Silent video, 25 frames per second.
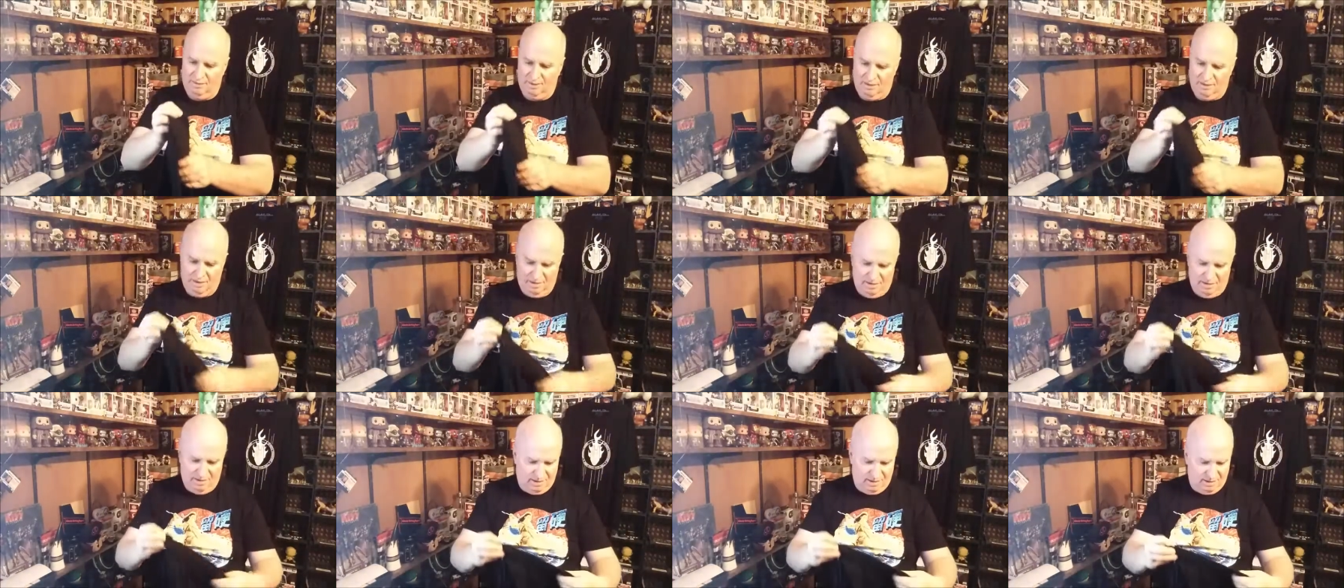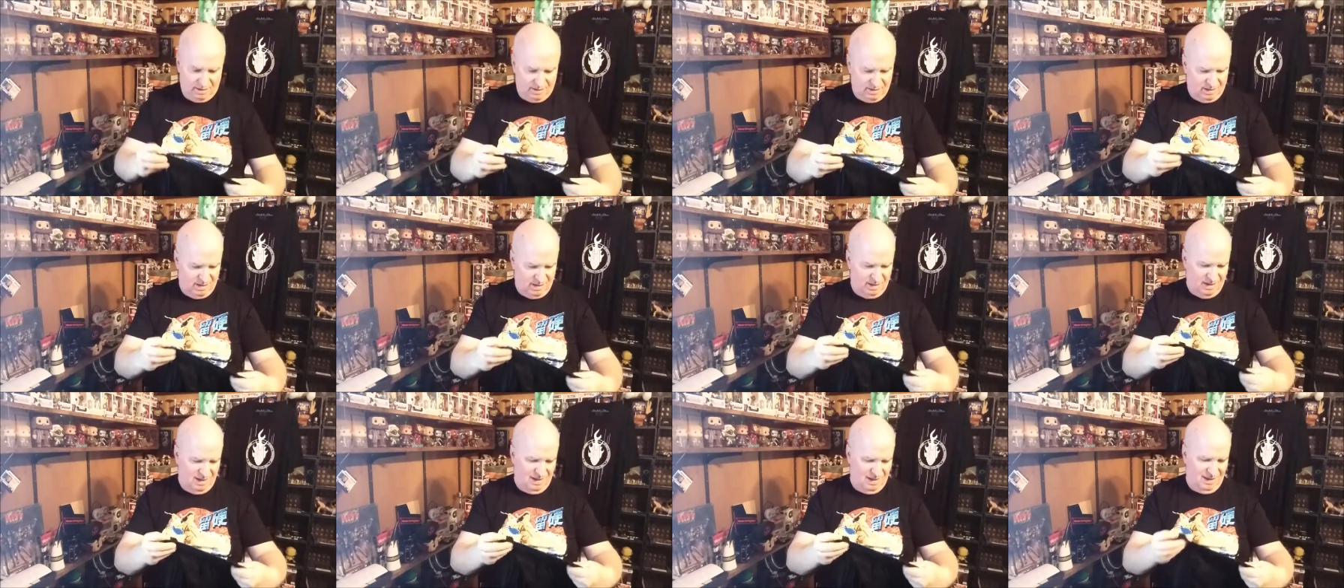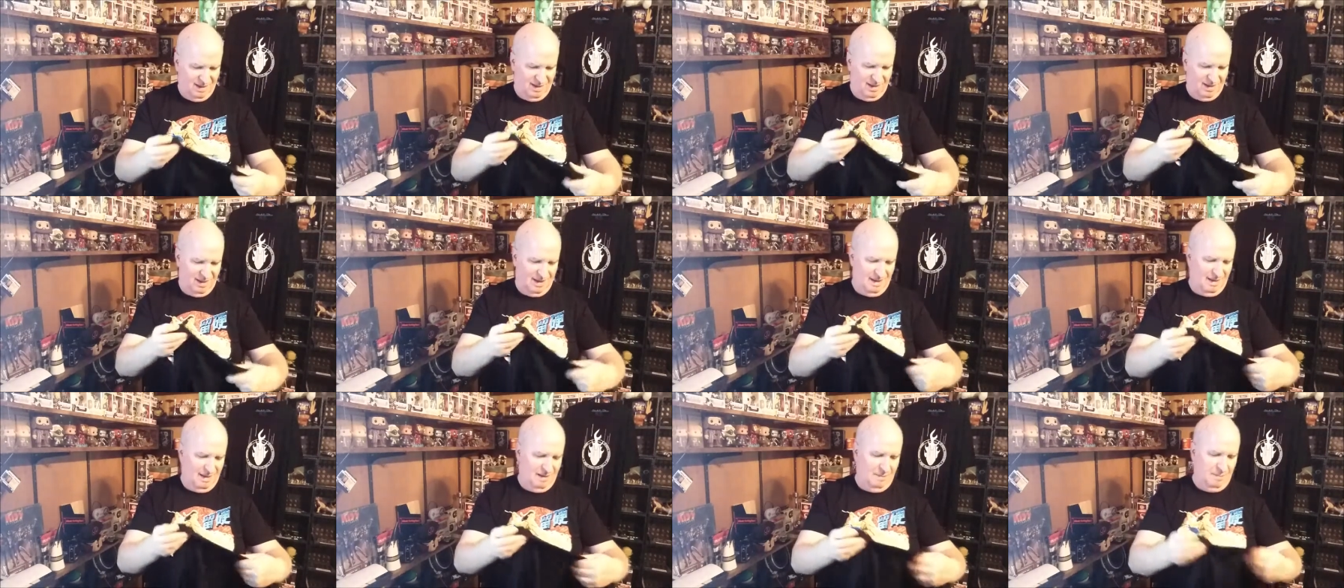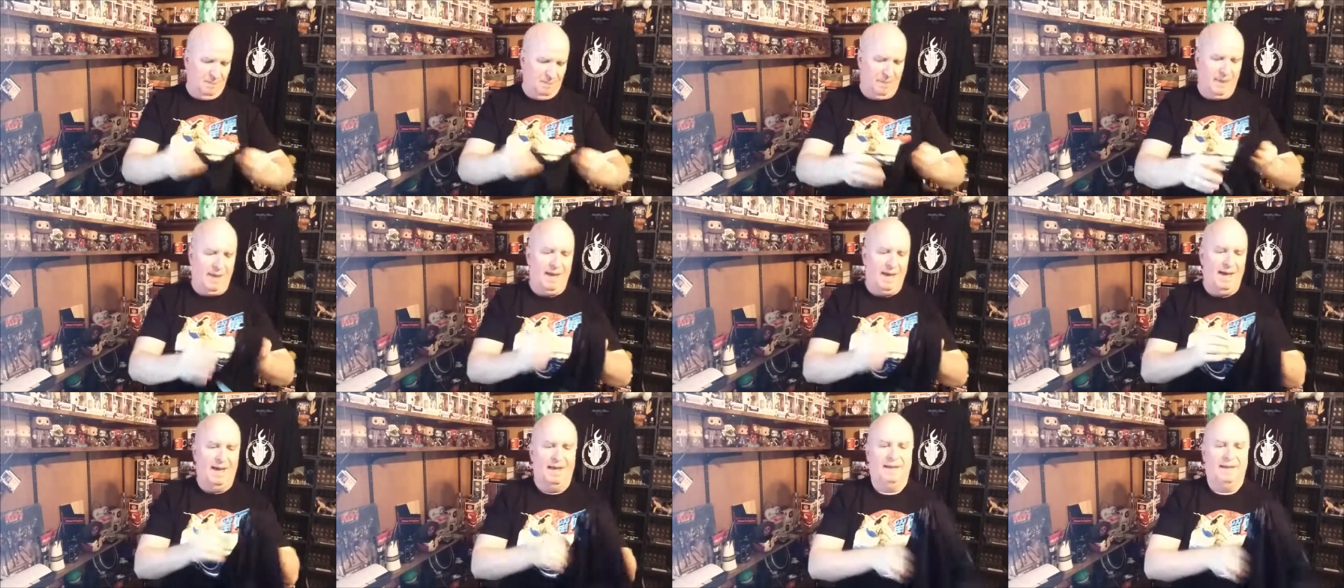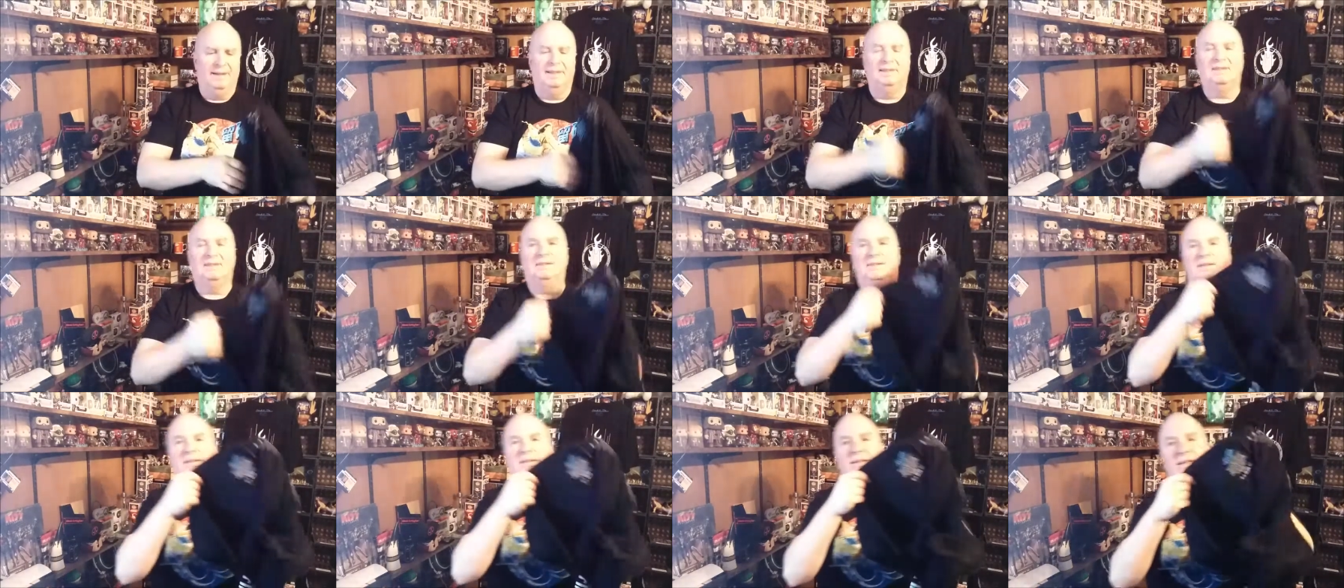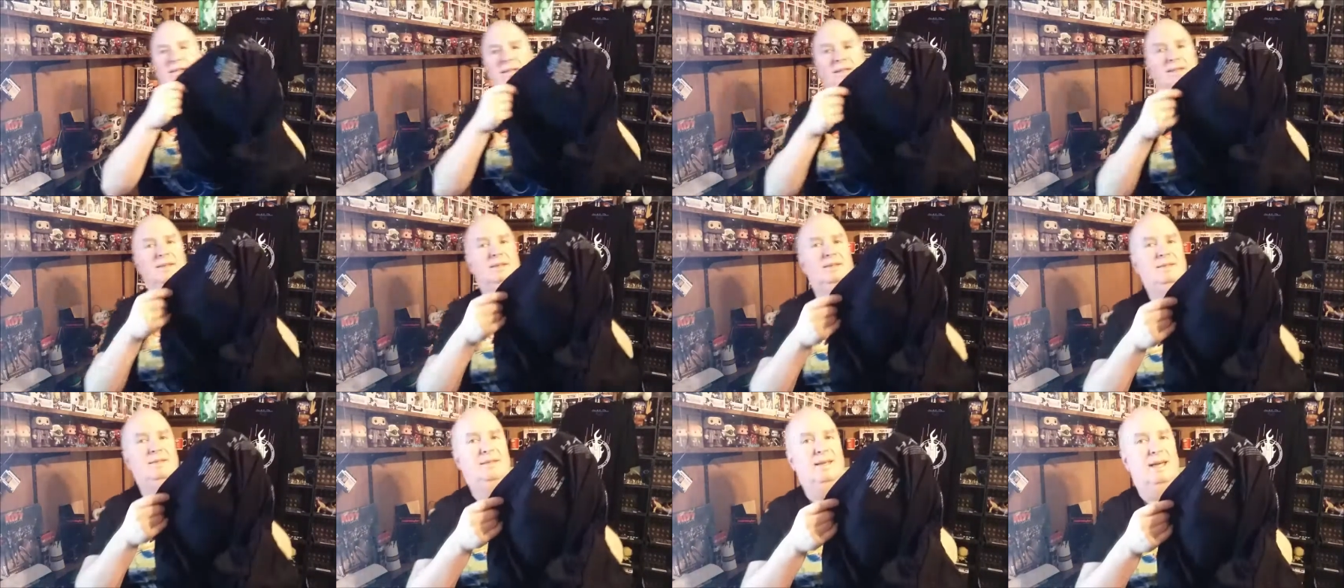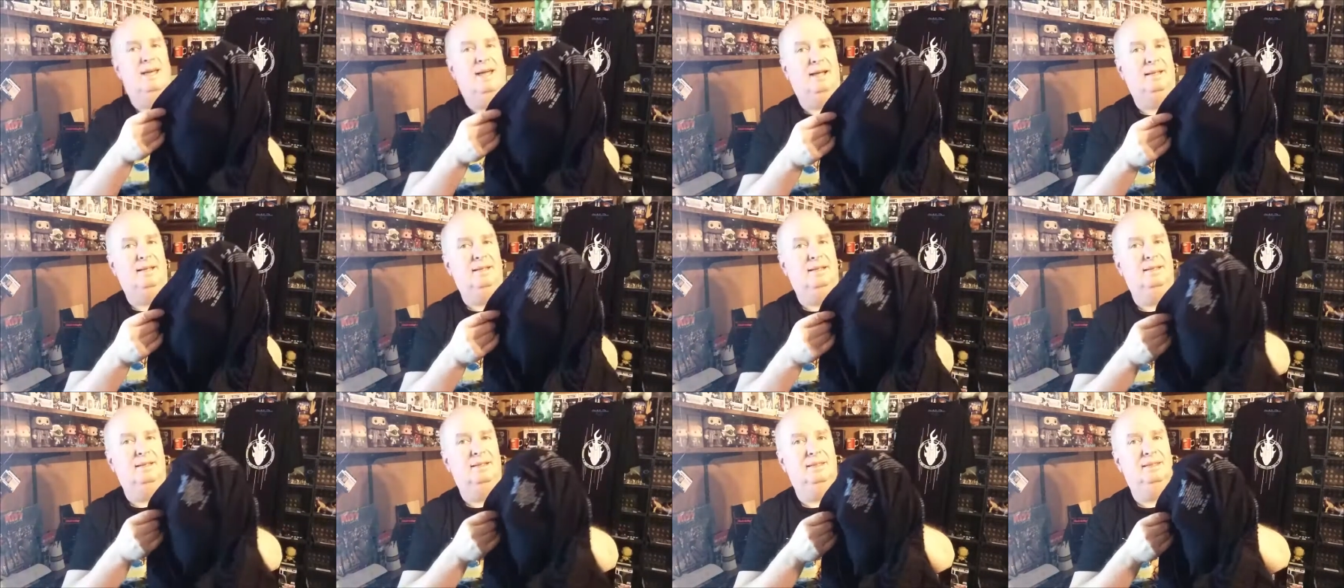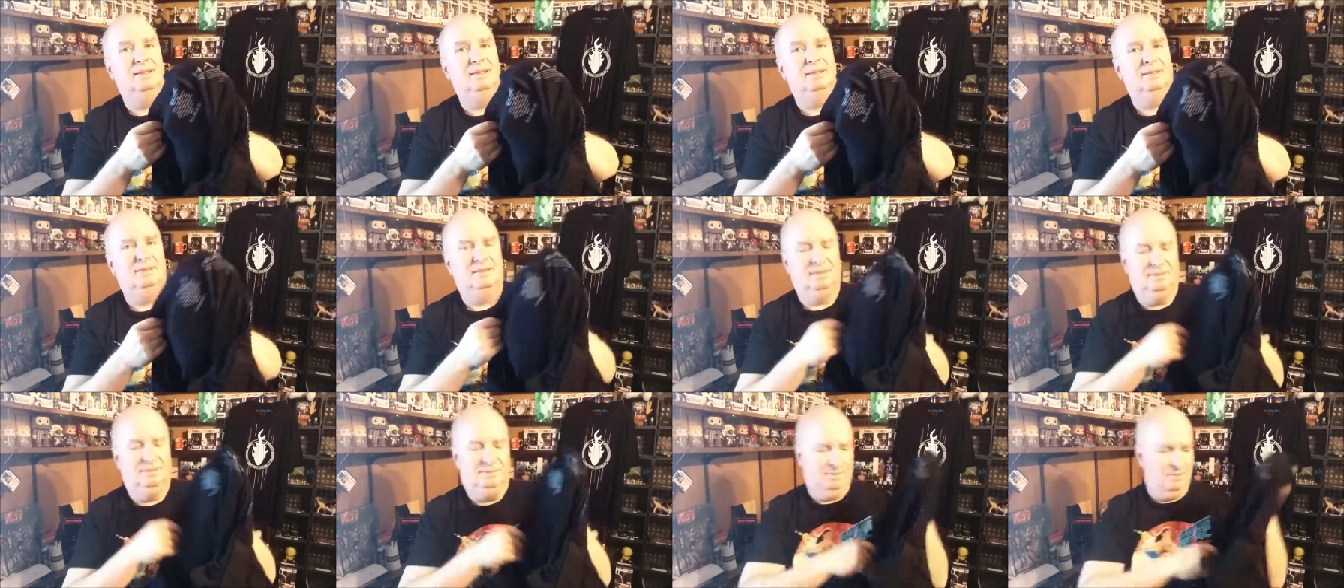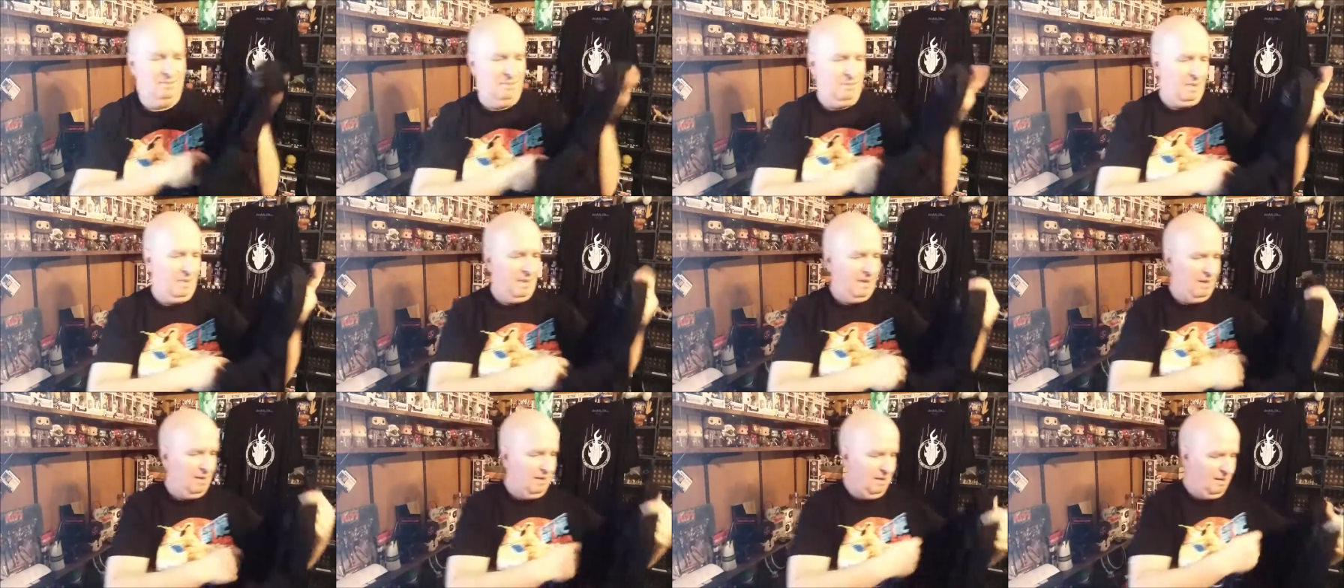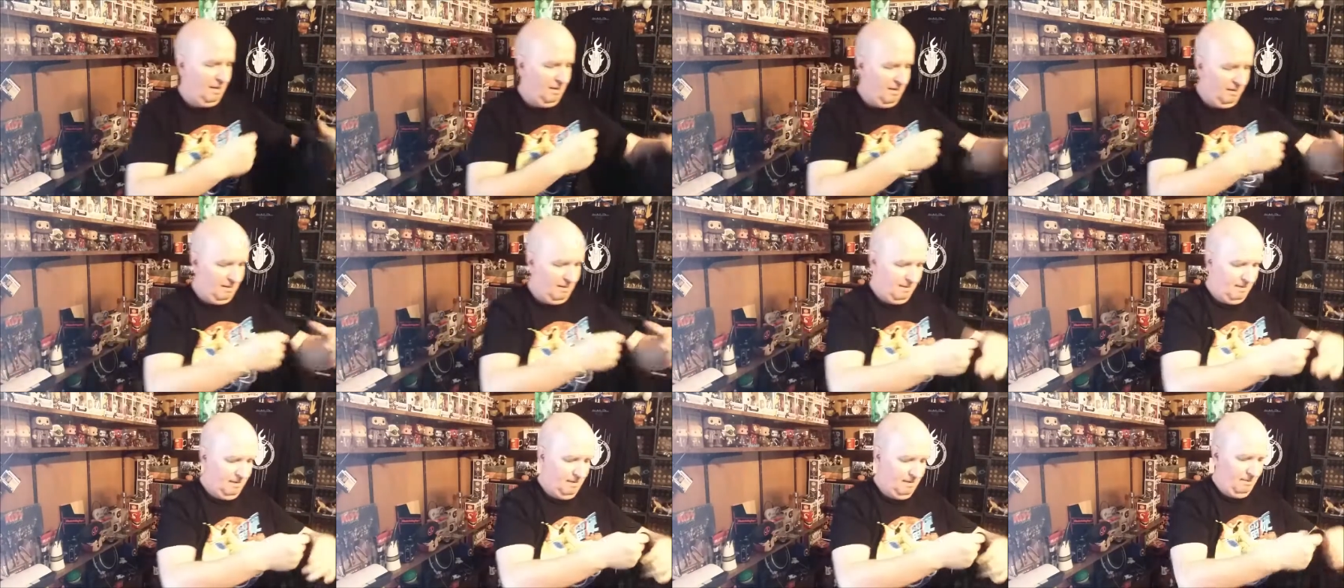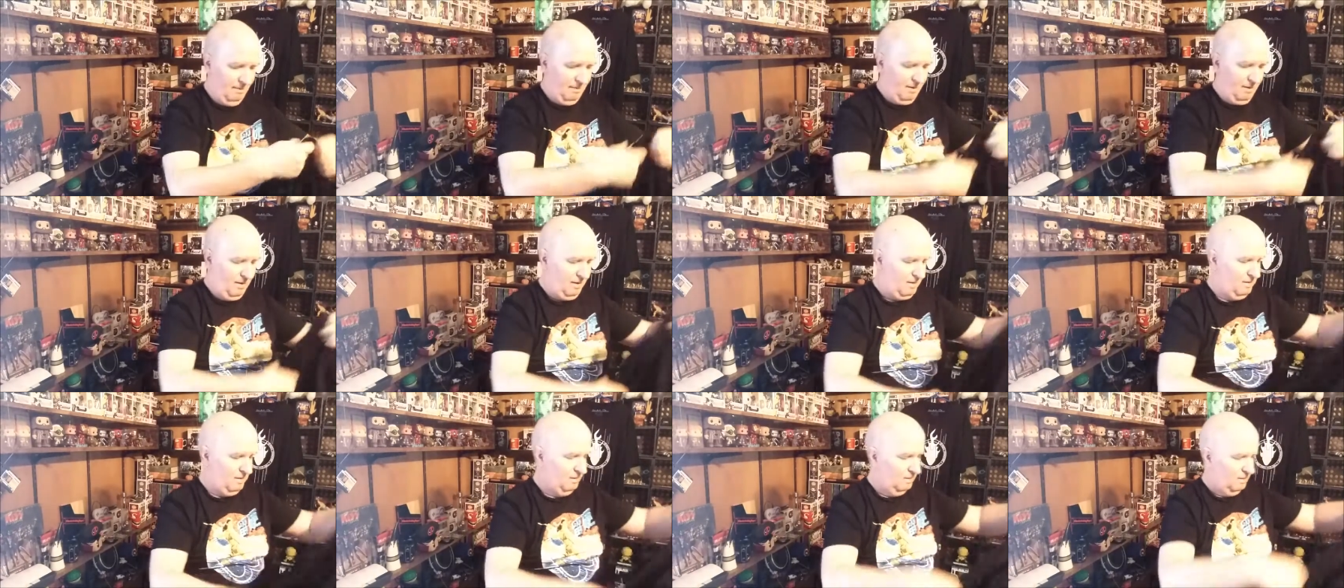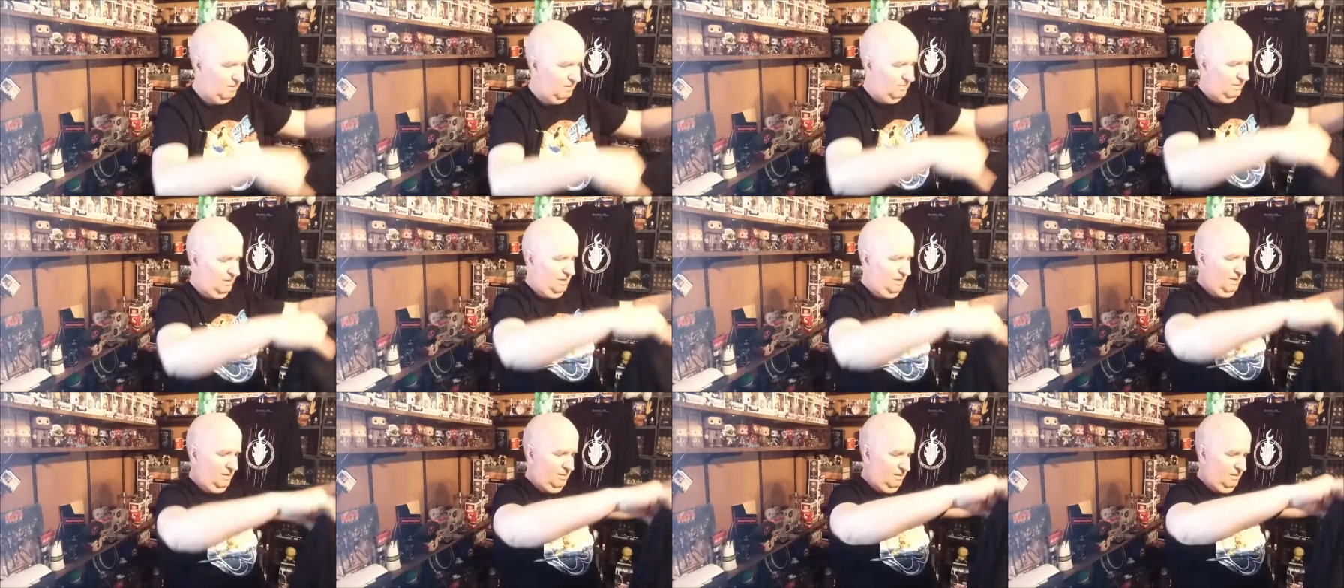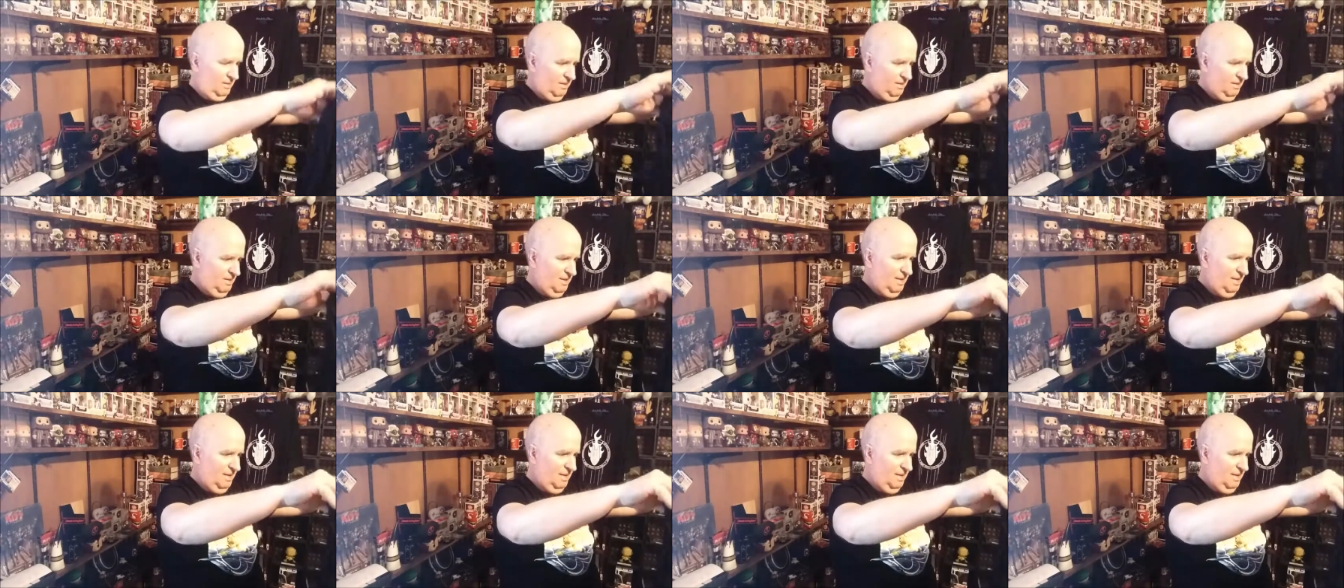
Very nice. And it's tagless. All right, very cool, very cool.